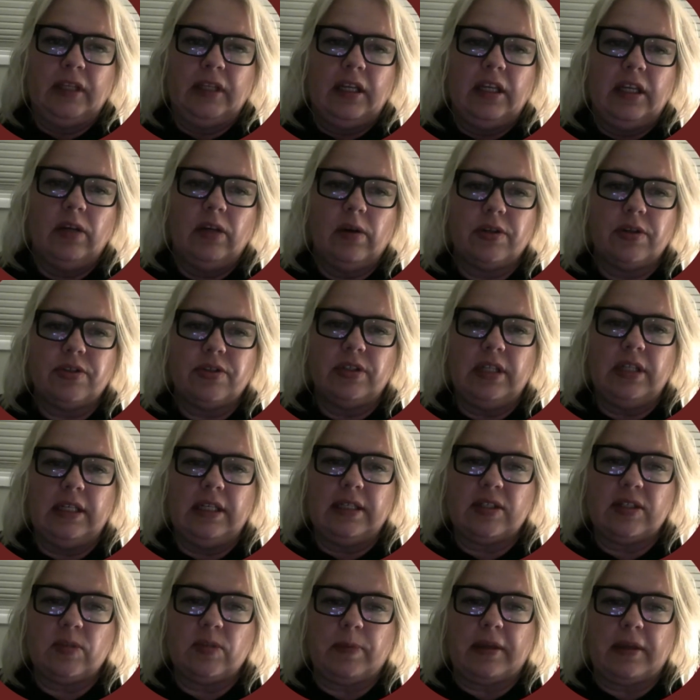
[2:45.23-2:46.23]
You also need to
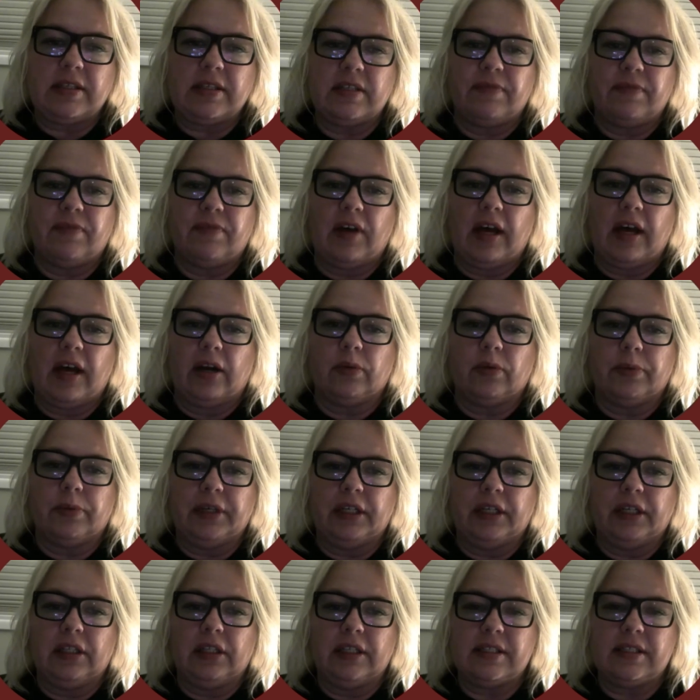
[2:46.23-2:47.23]
specify a
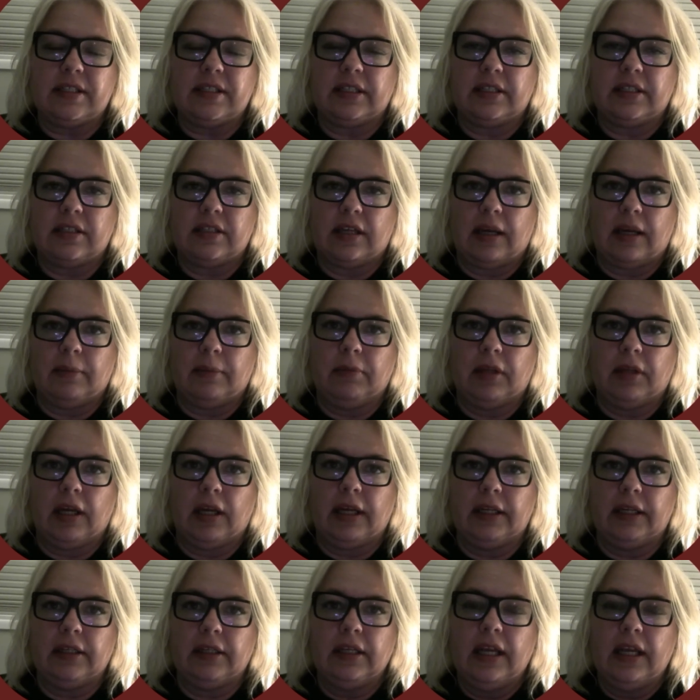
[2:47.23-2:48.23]
realistic
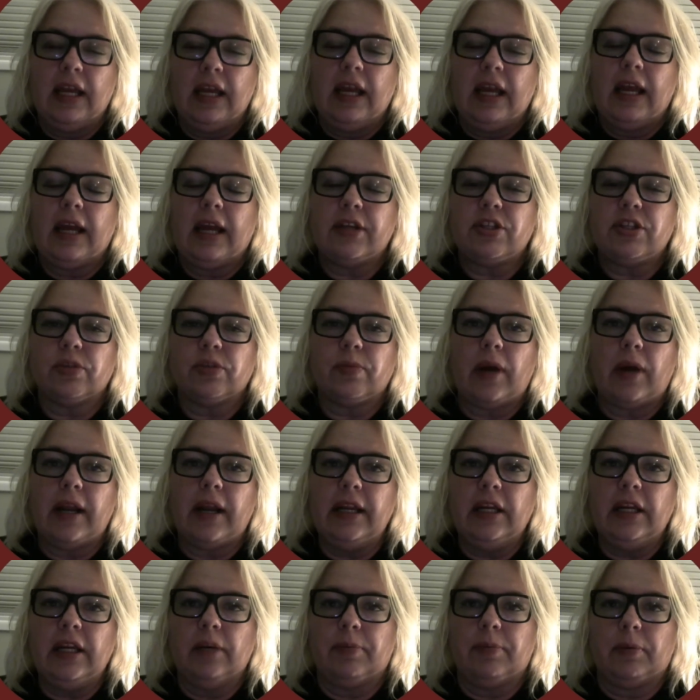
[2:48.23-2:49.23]
timeline. As you're
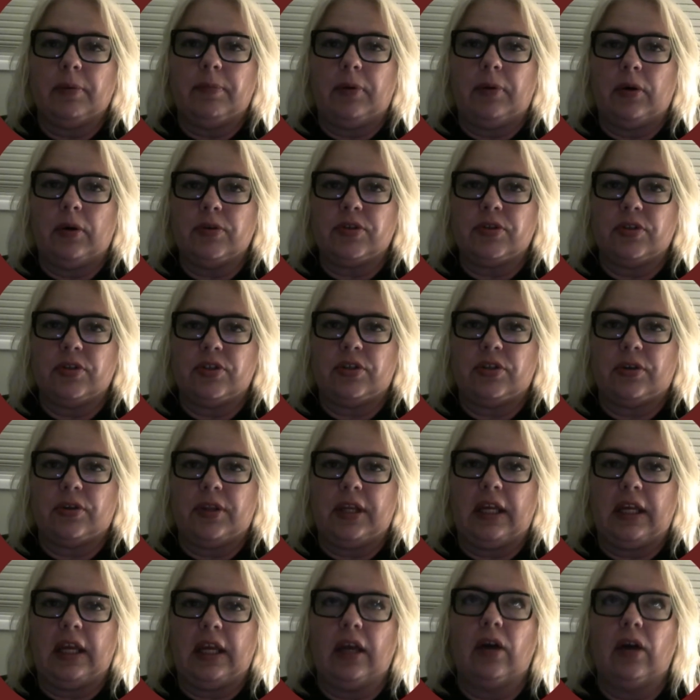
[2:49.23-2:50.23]
writing your proposals, you're
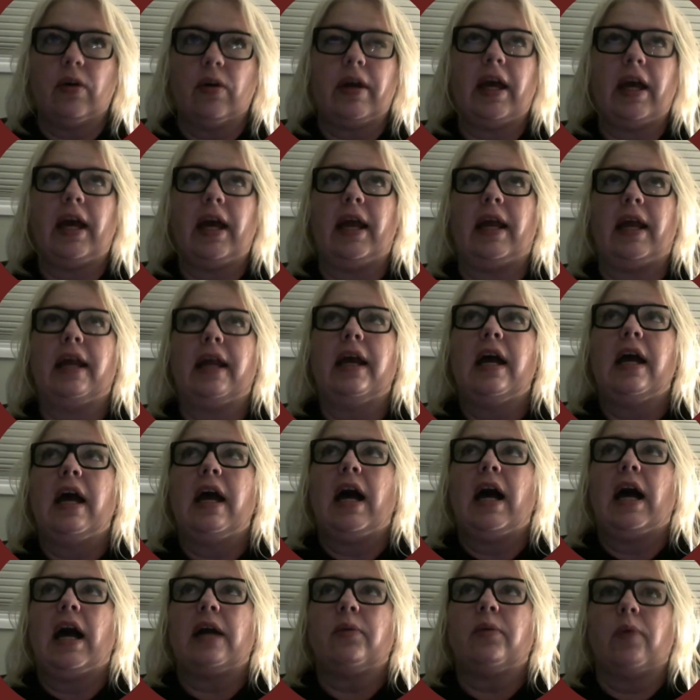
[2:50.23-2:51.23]
thinking, okay,
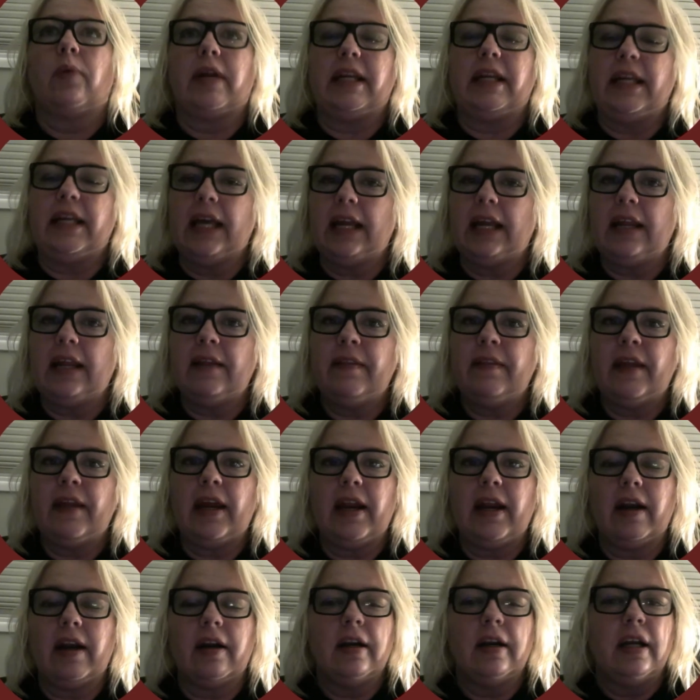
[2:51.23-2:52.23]
I'd want to get in
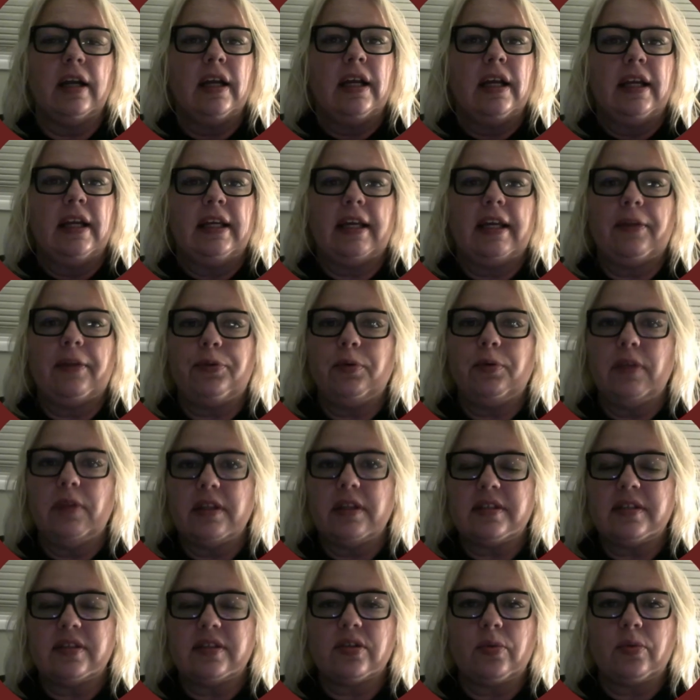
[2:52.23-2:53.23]
there, get through
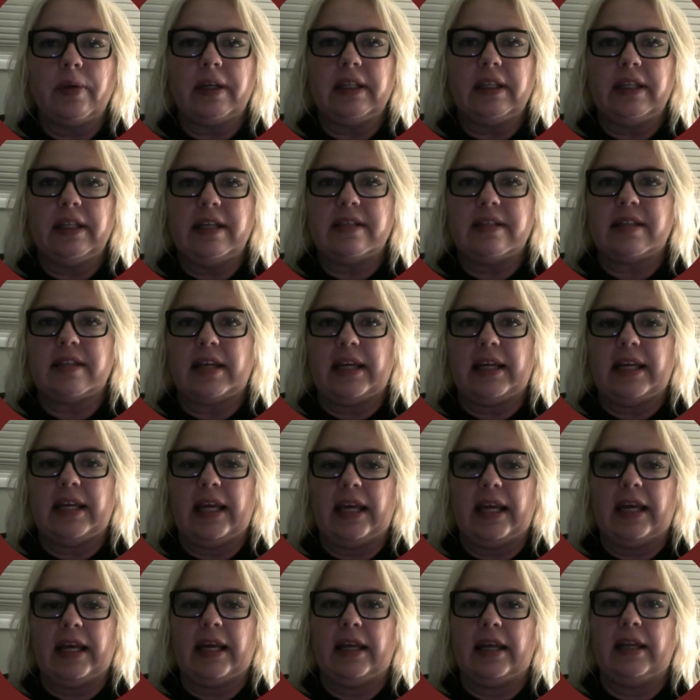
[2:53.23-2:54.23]
this as quickly as I
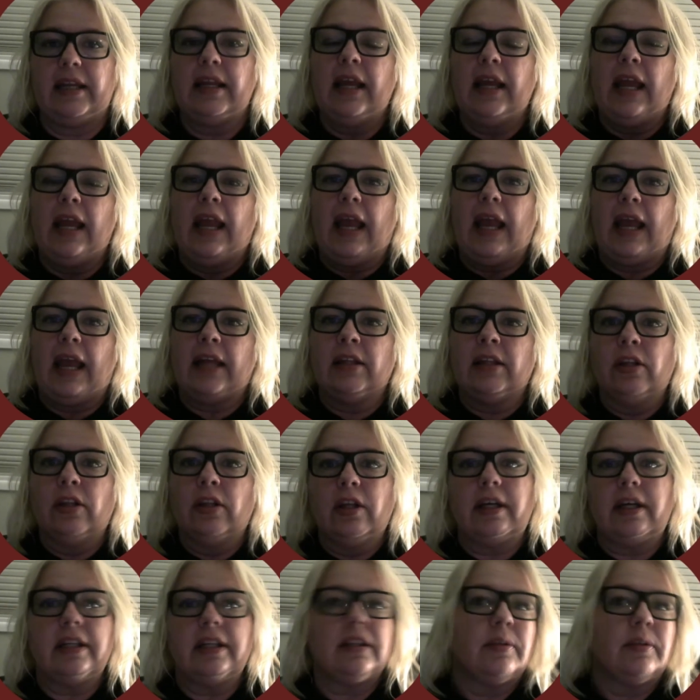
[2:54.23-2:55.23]
can, and
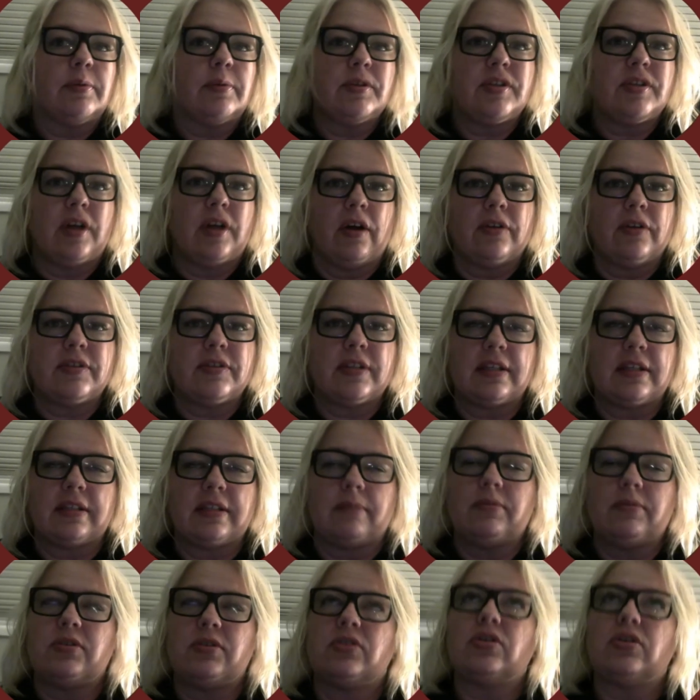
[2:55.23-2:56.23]
look at the results because I'm
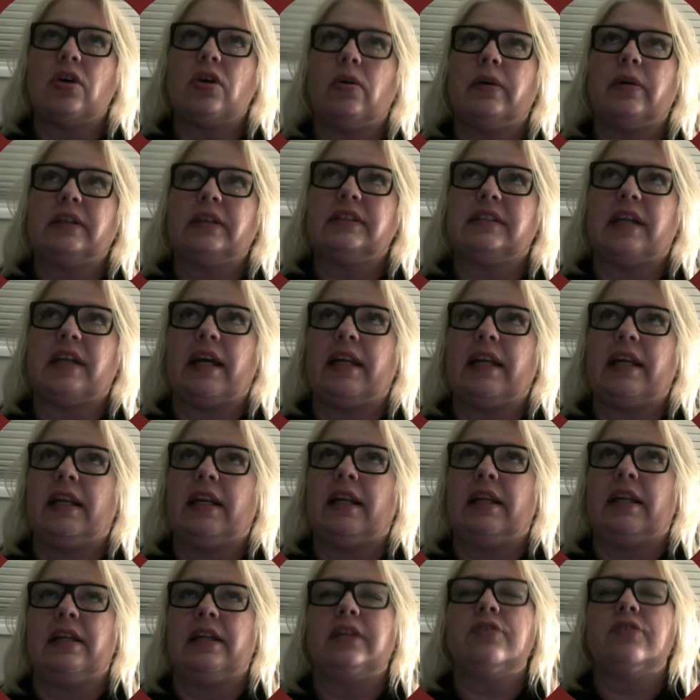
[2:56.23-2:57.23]
so excited
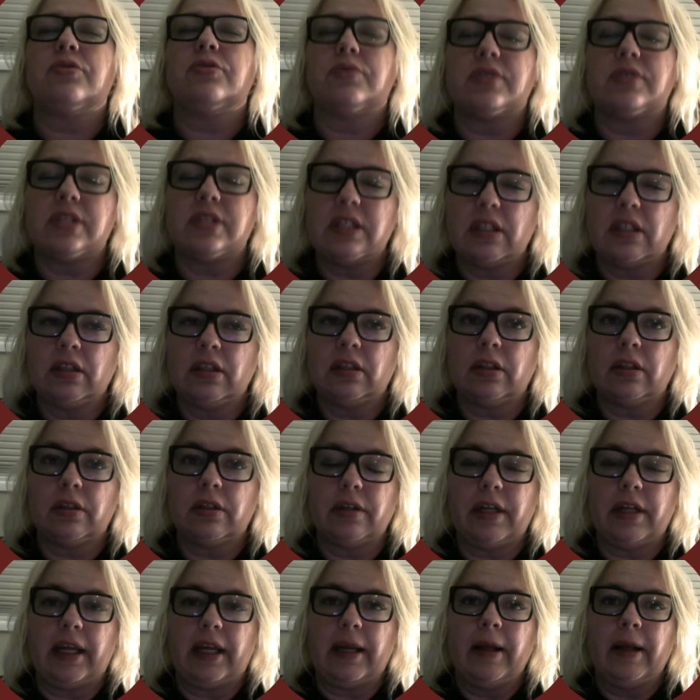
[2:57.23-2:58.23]
and interested in
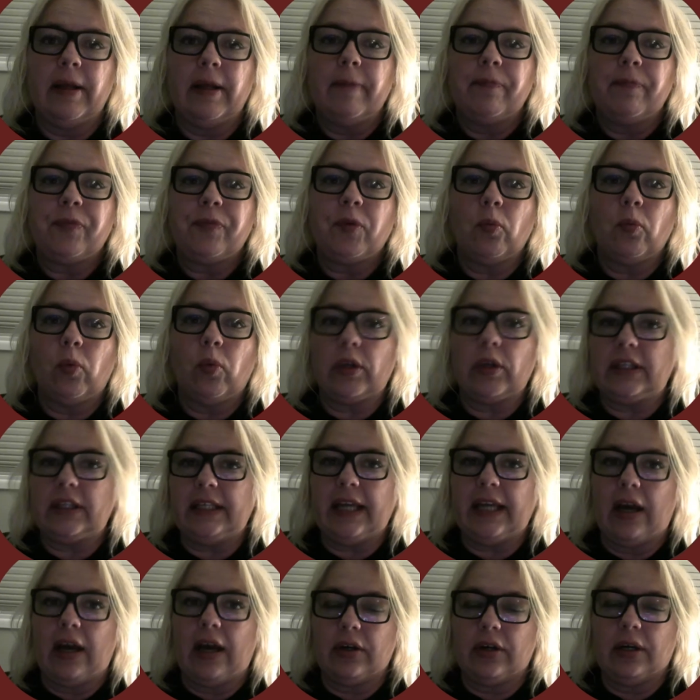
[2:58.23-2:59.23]
learning what the
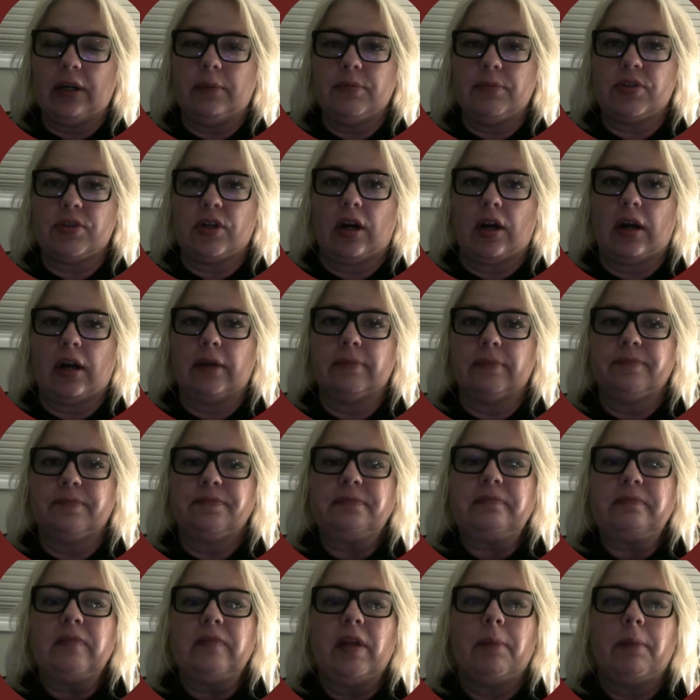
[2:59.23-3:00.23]
outcomes are.
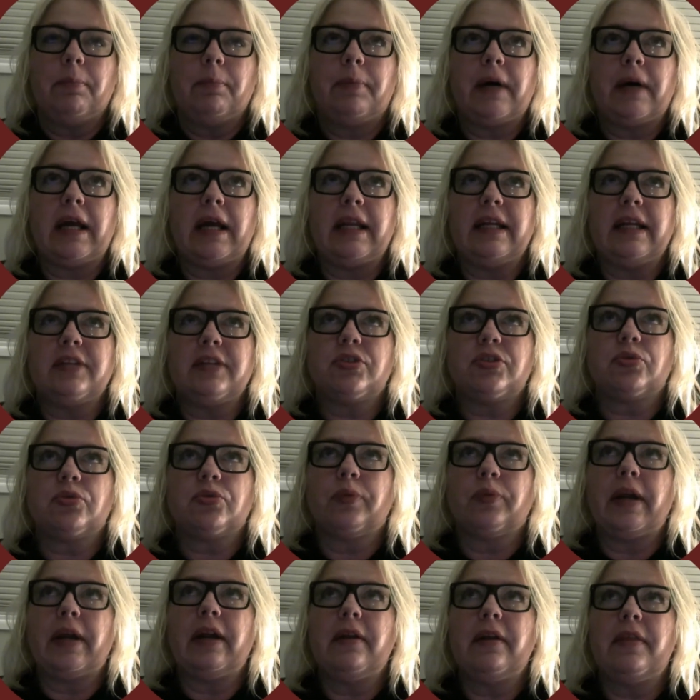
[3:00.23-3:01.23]
But it's
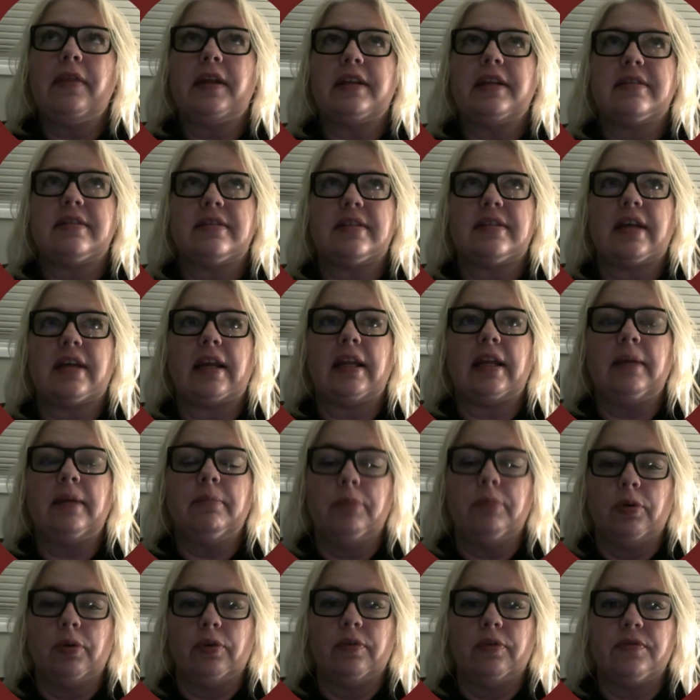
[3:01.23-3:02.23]
rare that a study
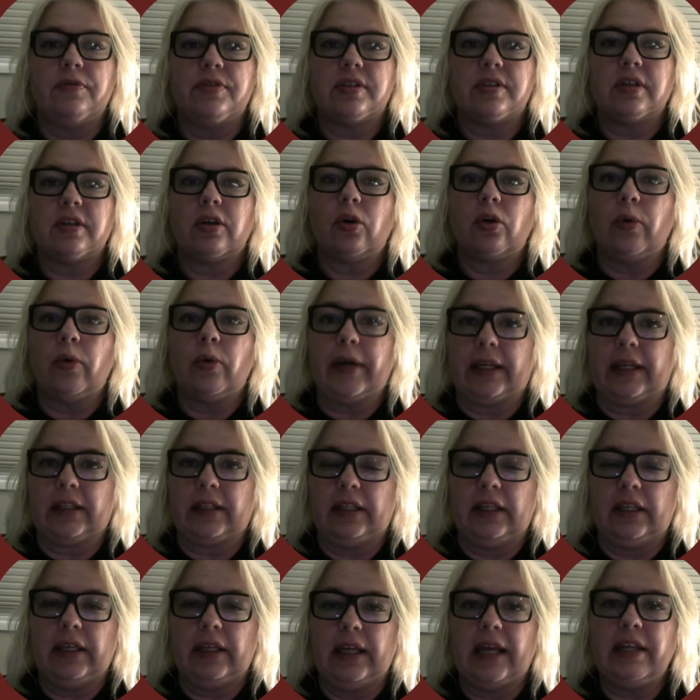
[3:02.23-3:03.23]
moves
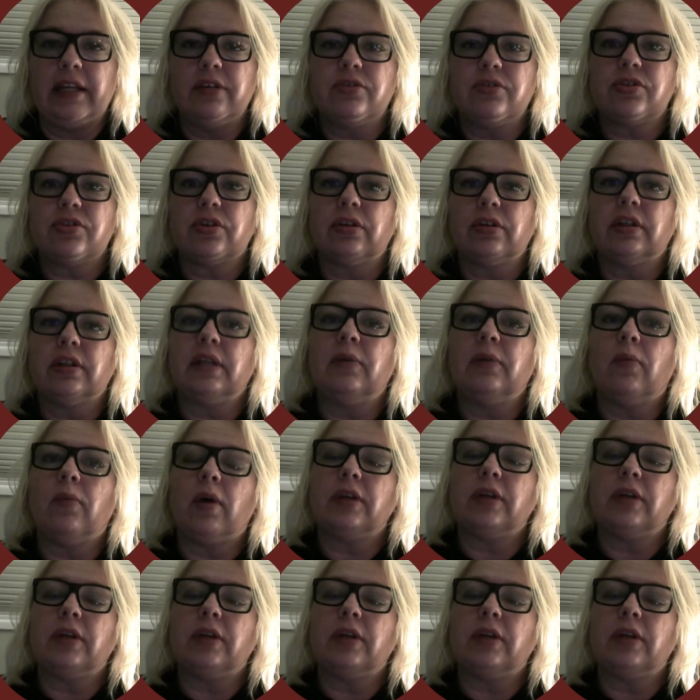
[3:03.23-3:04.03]
quickly, and you certainly want